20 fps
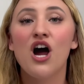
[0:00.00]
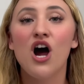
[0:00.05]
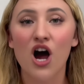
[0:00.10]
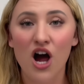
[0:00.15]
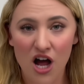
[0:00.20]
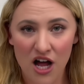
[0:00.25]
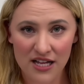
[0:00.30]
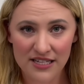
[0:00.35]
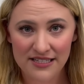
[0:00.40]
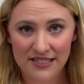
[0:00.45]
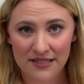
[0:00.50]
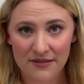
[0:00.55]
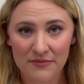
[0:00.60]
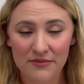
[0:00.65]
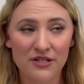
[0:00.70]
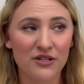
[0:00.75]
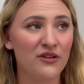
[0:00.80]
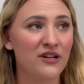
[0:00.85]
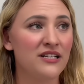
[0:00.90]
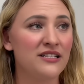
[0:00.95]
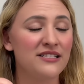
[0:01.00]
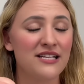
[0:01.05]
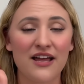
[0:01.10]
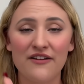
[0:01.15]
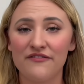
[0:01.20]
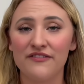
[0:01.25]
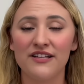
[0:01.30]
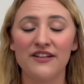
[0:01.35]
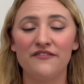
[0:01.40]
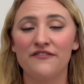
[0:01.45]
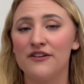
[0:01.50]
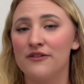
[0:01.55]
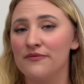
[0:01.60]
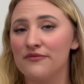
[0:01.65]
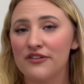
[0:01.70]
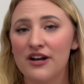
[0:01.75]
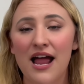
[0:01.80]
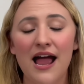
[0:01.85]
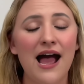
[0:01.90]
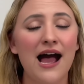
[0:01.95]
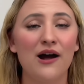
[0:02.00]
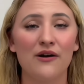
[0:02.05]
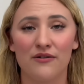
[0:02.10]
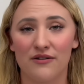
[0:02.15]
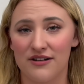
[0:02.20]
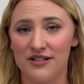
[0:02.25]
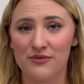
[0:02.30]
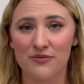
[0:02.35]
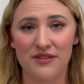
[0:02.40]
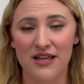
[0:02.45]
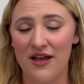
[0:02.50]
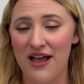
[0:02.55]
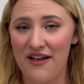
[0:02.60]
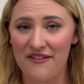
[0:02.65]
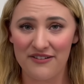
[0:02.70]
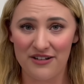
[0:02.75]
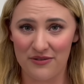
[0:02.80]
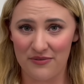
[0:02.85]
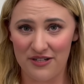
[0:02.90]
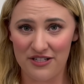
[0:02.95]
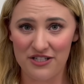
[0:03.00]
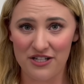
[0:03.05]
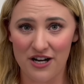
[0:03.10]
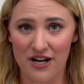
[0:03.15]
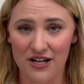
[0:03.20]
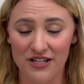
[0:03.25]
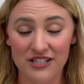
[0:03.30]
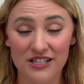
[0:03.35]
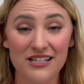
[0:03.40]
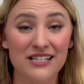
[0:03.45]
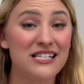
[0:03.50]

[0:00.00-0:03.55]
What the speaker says: Awesome. You can definitely film for hours without having to recharge.